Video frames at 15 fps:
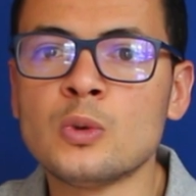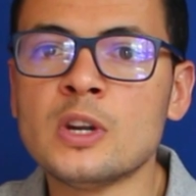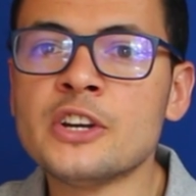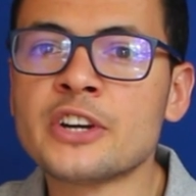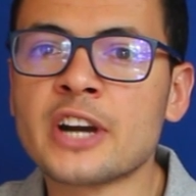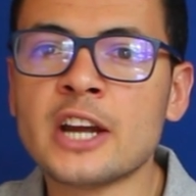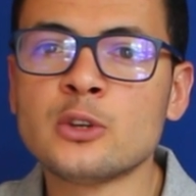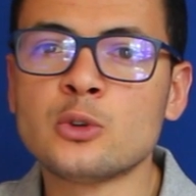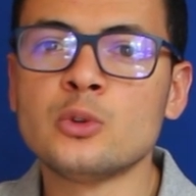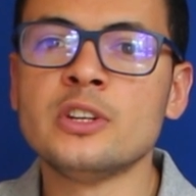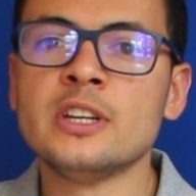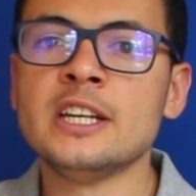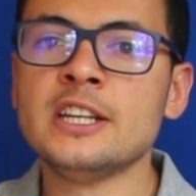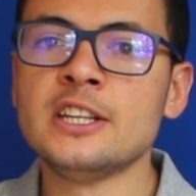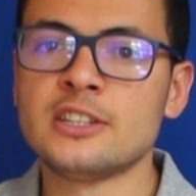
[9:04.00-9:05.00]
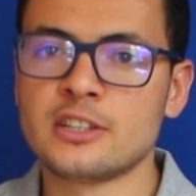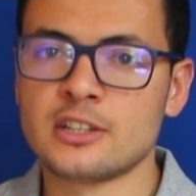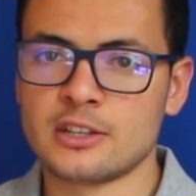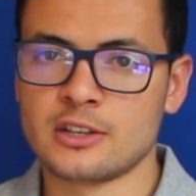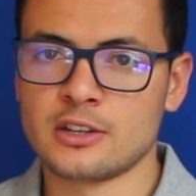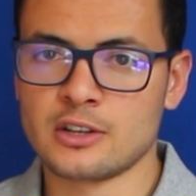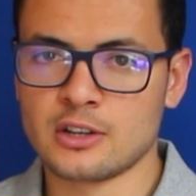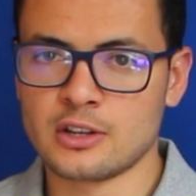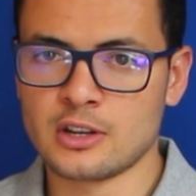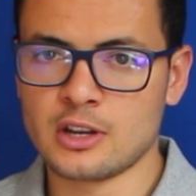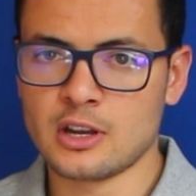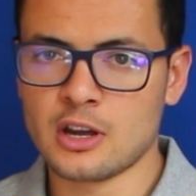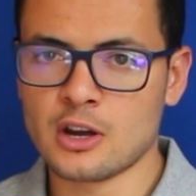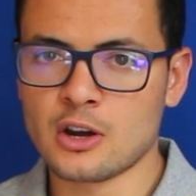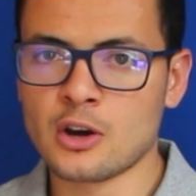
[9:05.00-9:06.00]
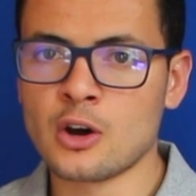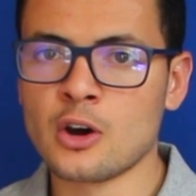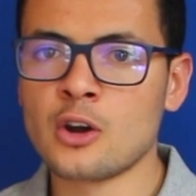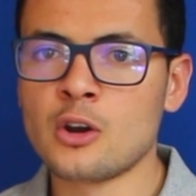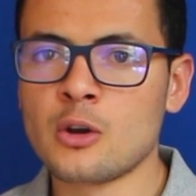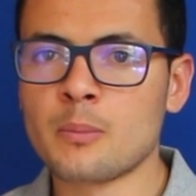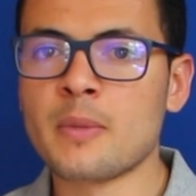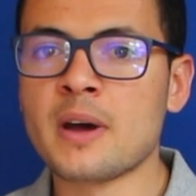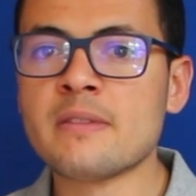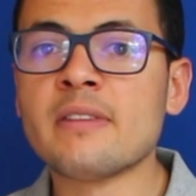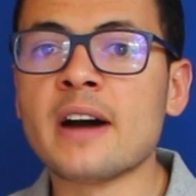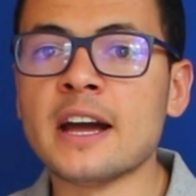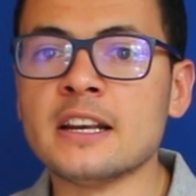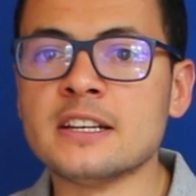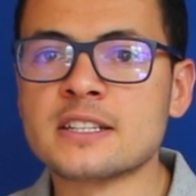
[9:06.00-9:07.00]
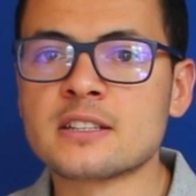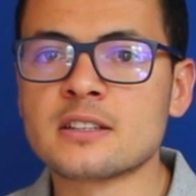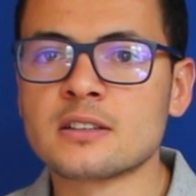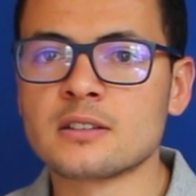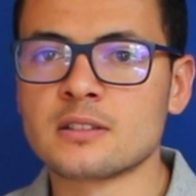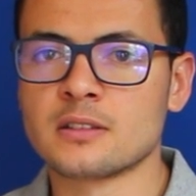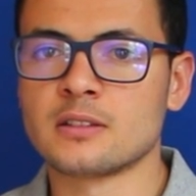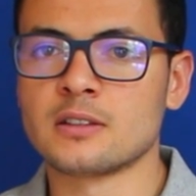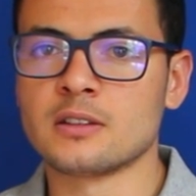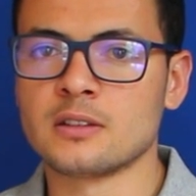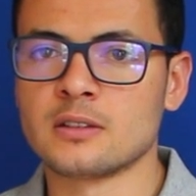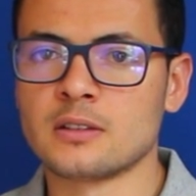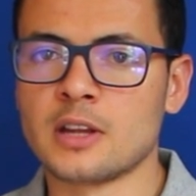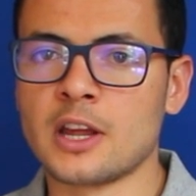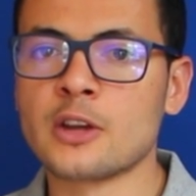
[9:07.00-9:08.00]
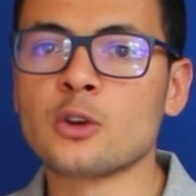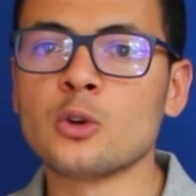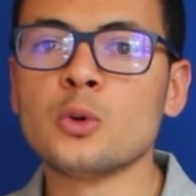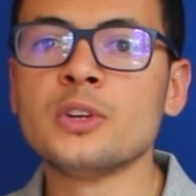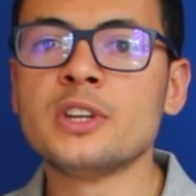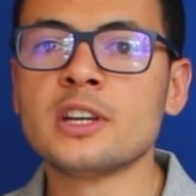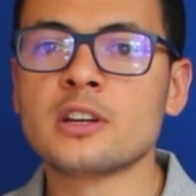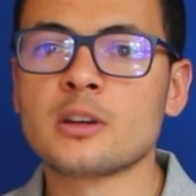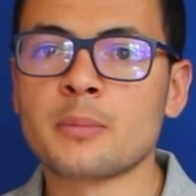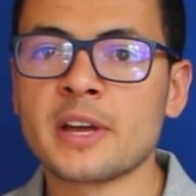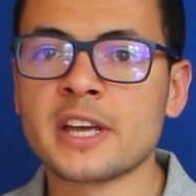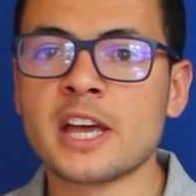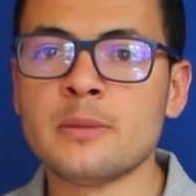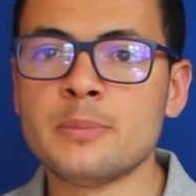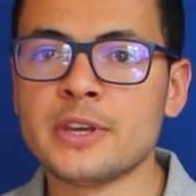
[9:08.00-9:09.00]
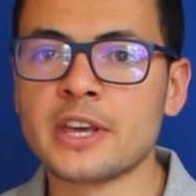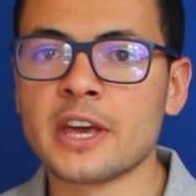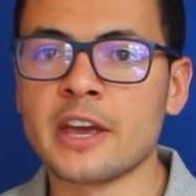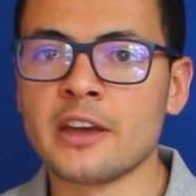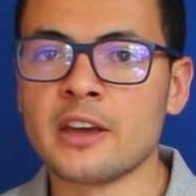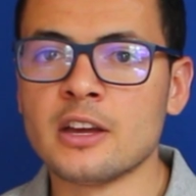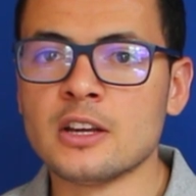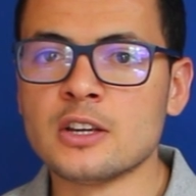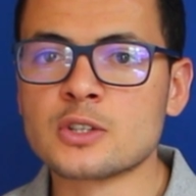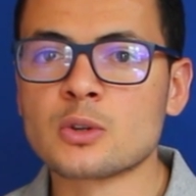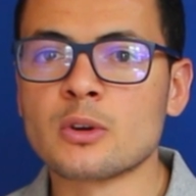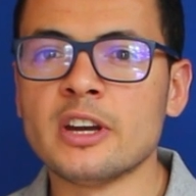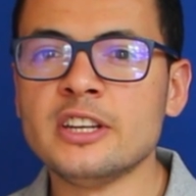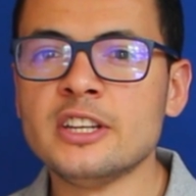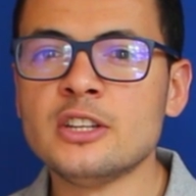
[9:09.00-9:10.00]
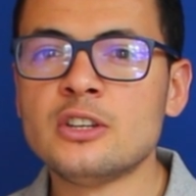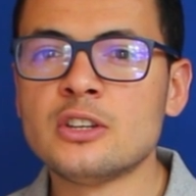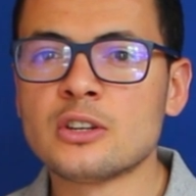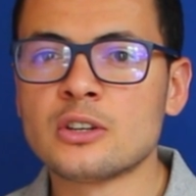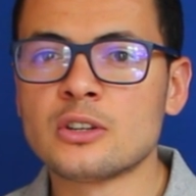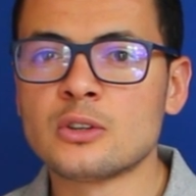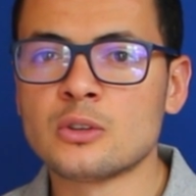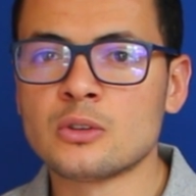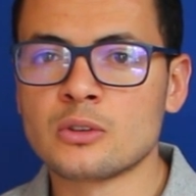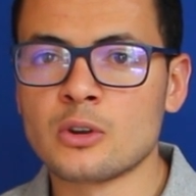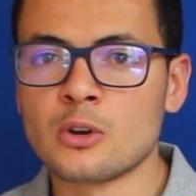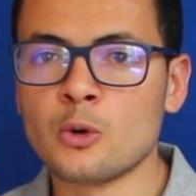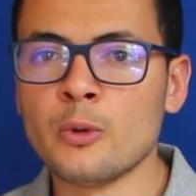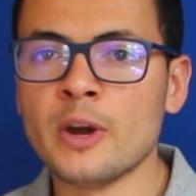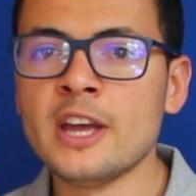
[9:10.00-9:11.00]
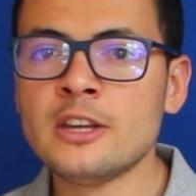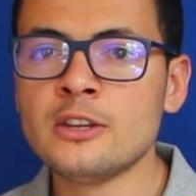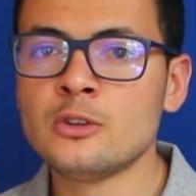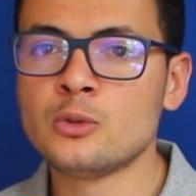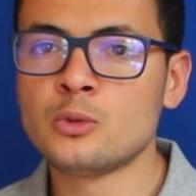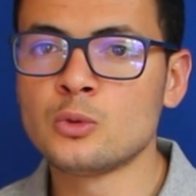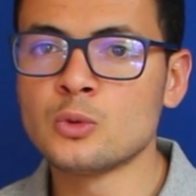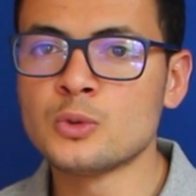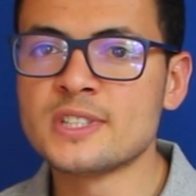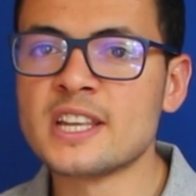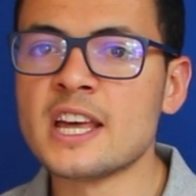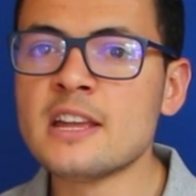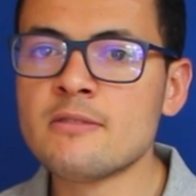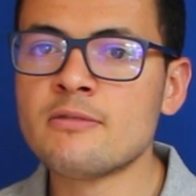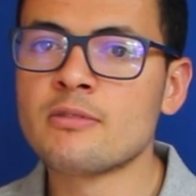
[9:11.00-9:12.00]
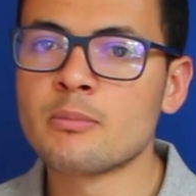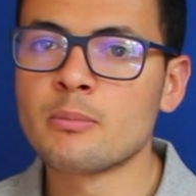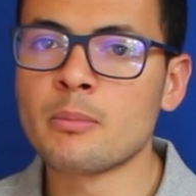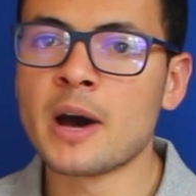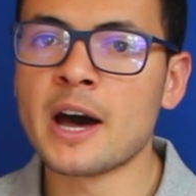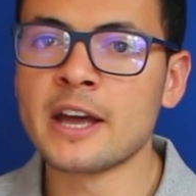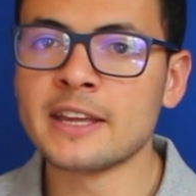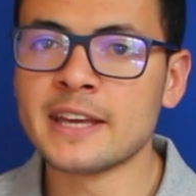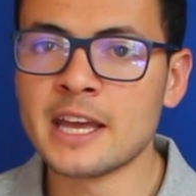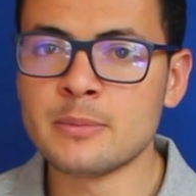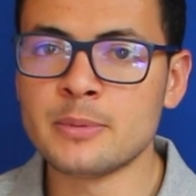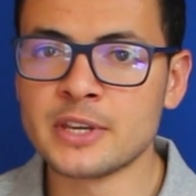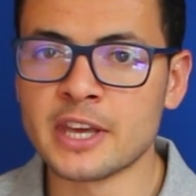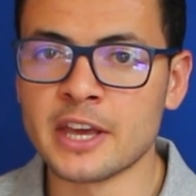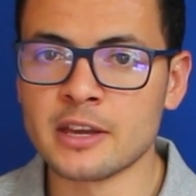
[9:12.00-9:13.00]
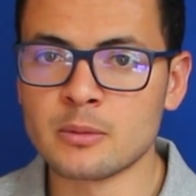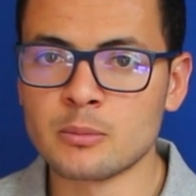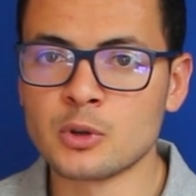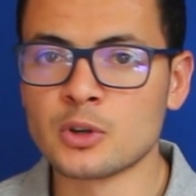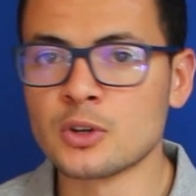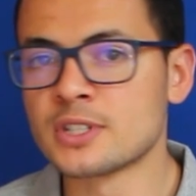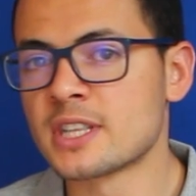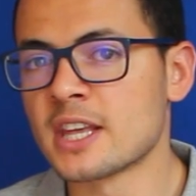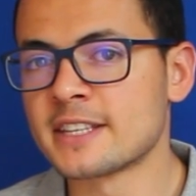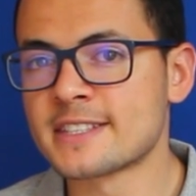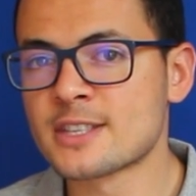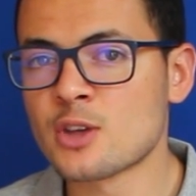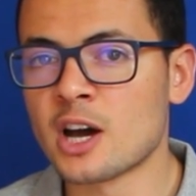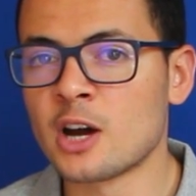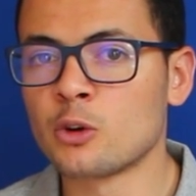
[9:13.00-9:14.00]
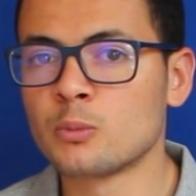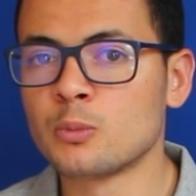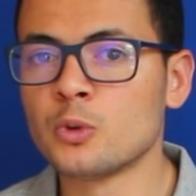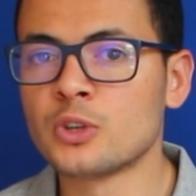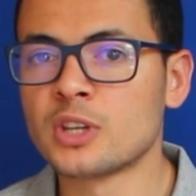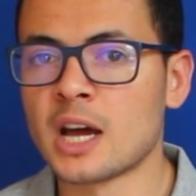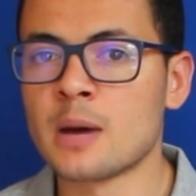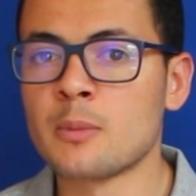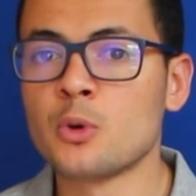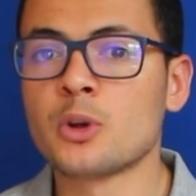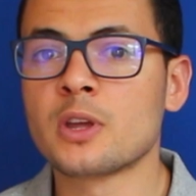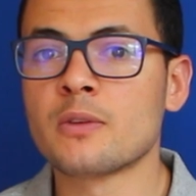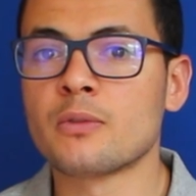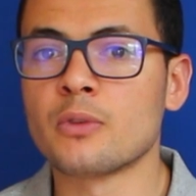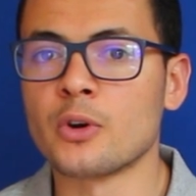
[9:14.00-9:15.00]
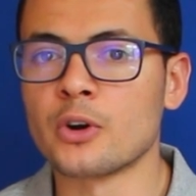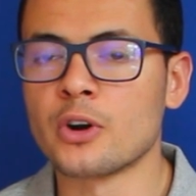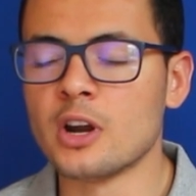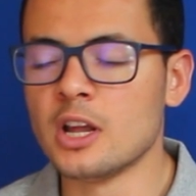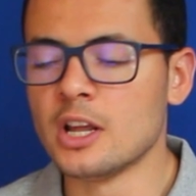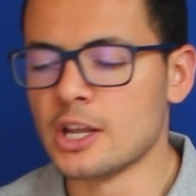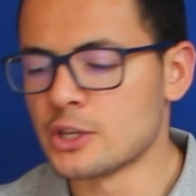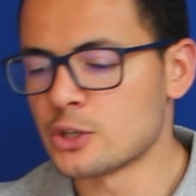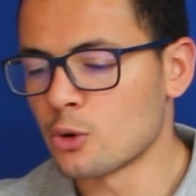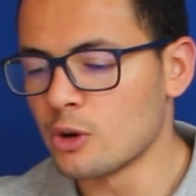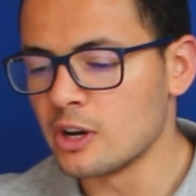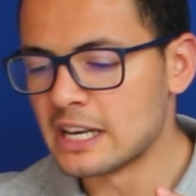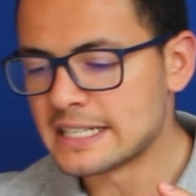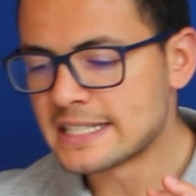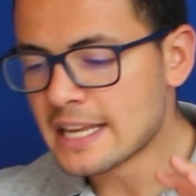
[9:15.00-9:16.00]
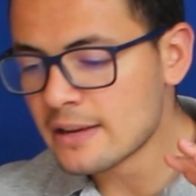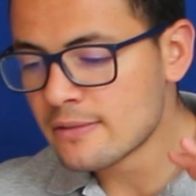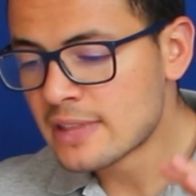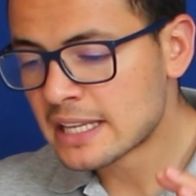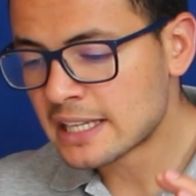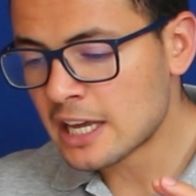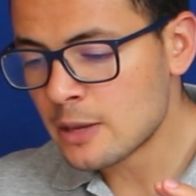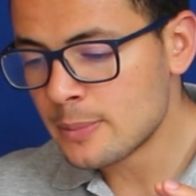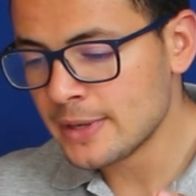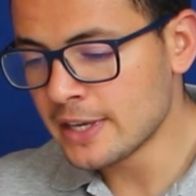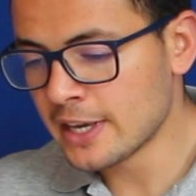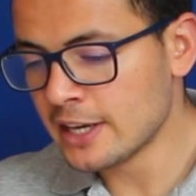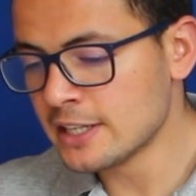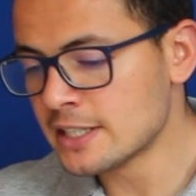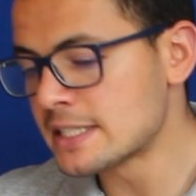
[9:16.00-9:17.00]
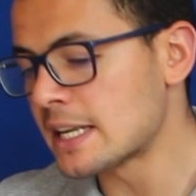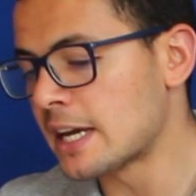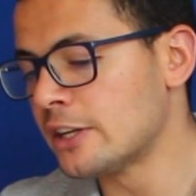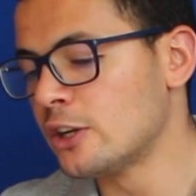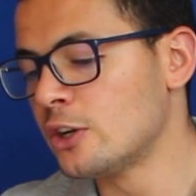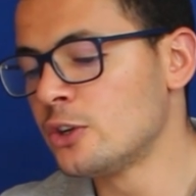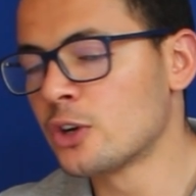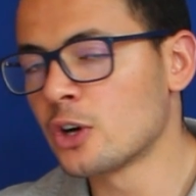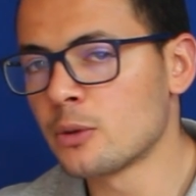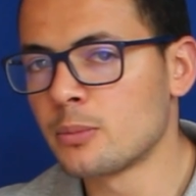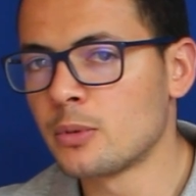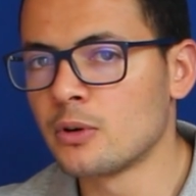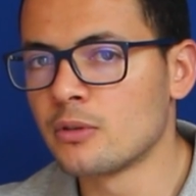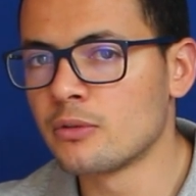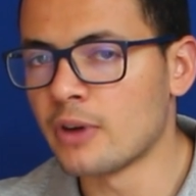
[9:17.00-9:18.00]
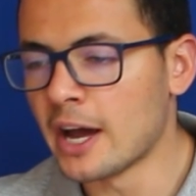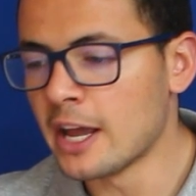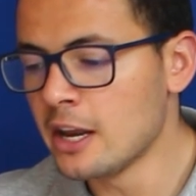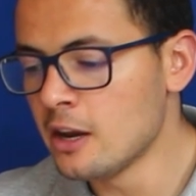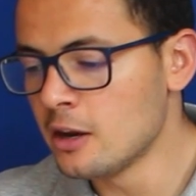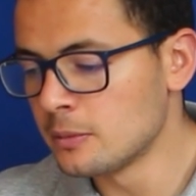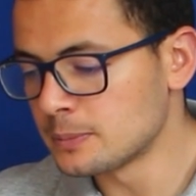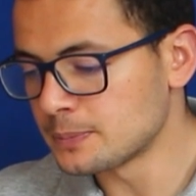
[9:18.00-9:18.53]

will try to delete all my files including my APK so I need a way to save my APK because that's the output I'm looking for so I'll save that APK inside a drop file